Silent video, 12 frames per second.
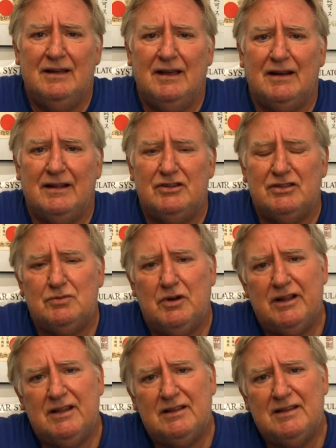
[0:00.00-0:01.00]
and I just
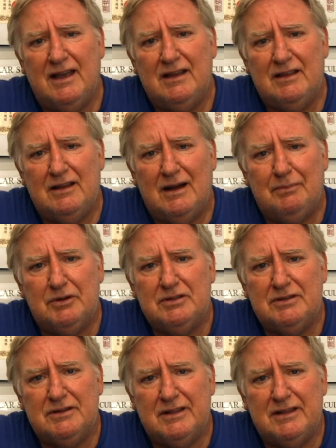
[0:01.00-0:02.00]
wanted to take the
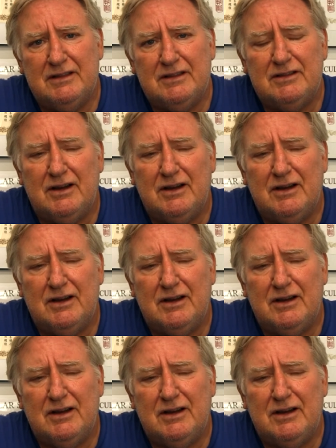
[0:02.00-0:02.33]
opportunity to